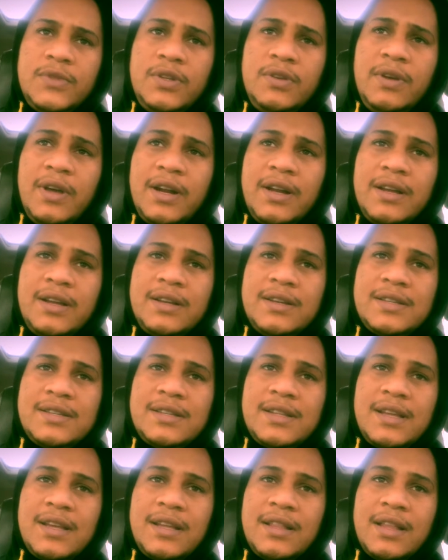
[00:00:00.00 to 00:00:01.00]
you gotta
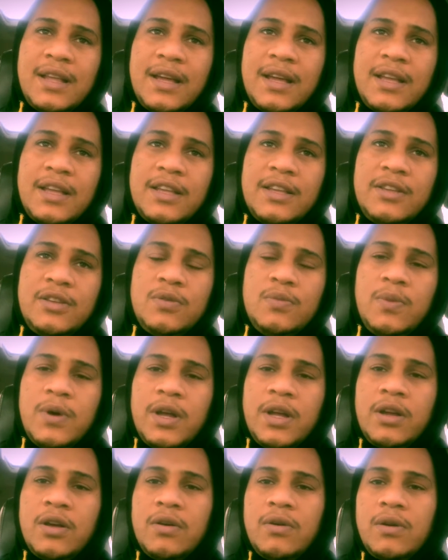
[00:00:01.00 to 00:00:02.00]
understand, like, you
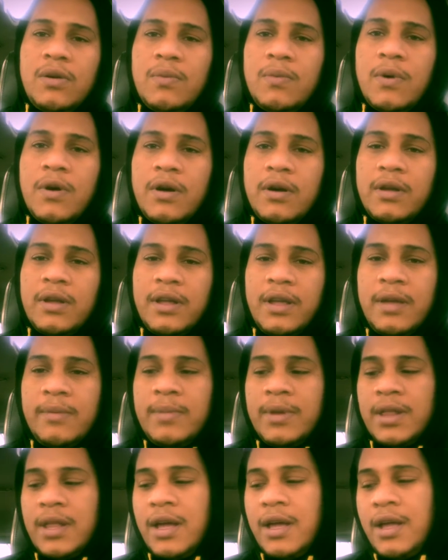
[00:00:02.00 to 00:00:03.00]
wouldn't go to work and
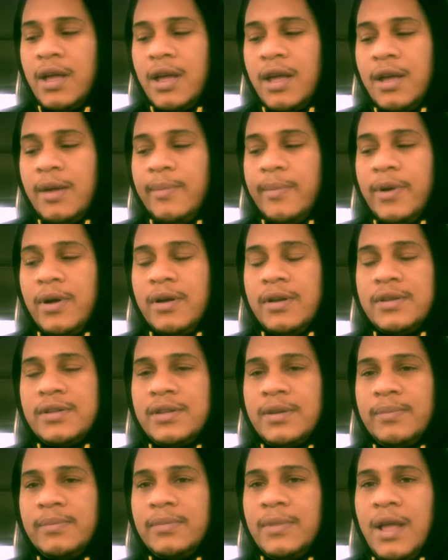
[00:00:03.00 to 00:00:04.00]
be like, hey
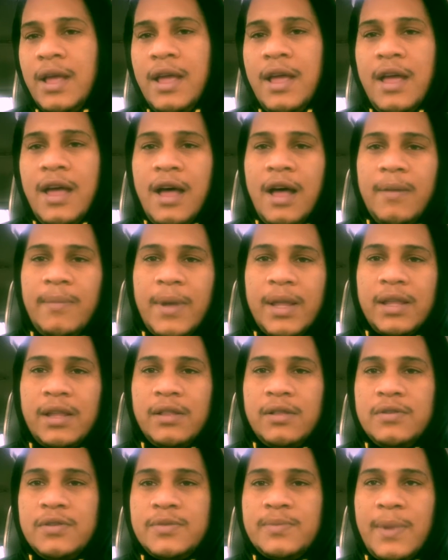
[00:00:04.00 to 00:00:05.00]
boss, I'm about to
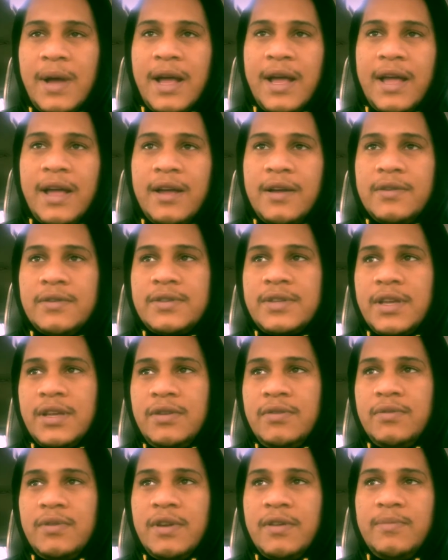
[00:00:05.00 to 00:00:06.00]
lose my house,
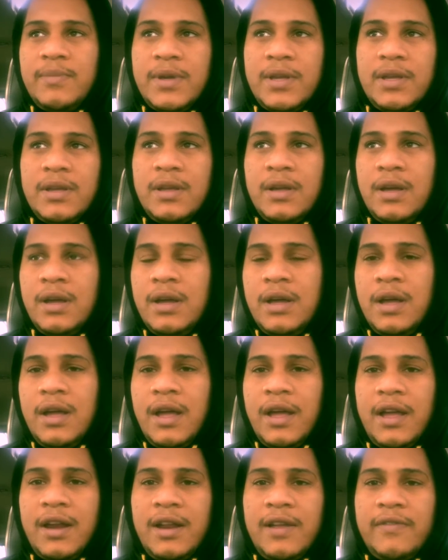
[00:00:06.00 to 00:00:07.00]
can you give me
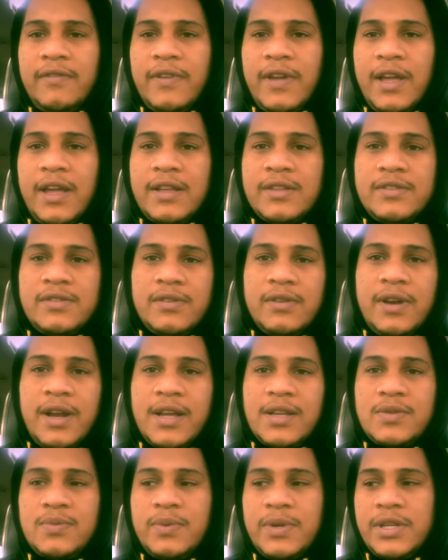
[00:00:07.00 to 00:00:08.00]
an advance on
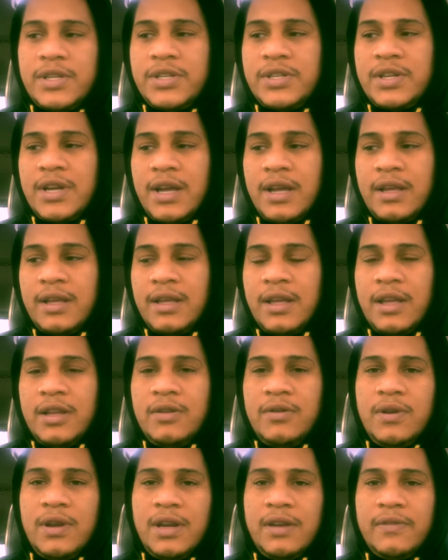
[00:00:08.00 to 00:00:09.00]
next week's check?
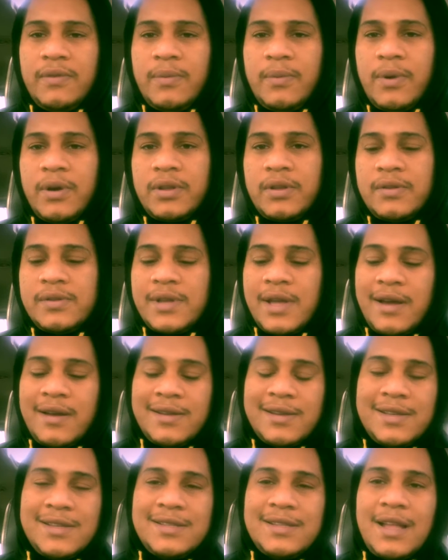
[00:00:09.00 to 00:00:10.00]
And you didn't even work those
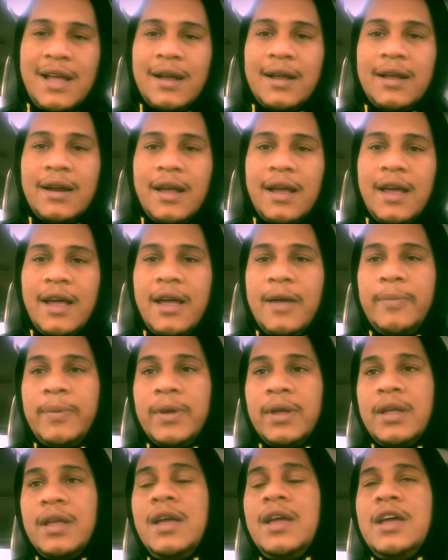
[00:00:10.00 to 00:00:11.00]
out. It's not gonna
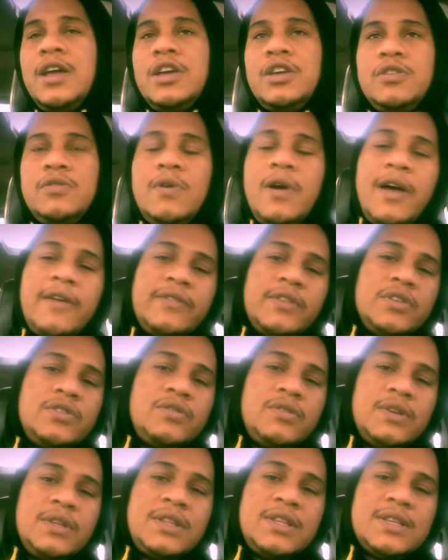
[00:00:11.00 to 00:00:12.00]
happen. You have to
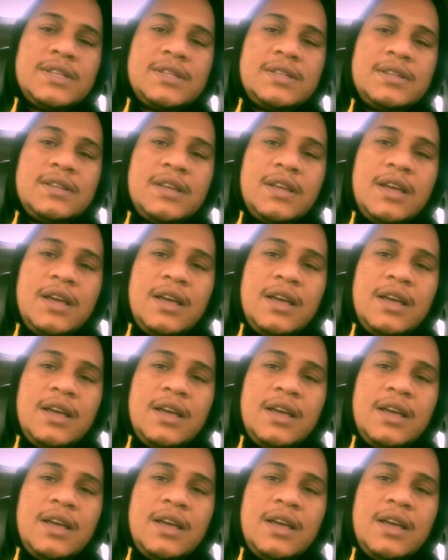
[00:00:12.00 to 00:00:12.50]
treat this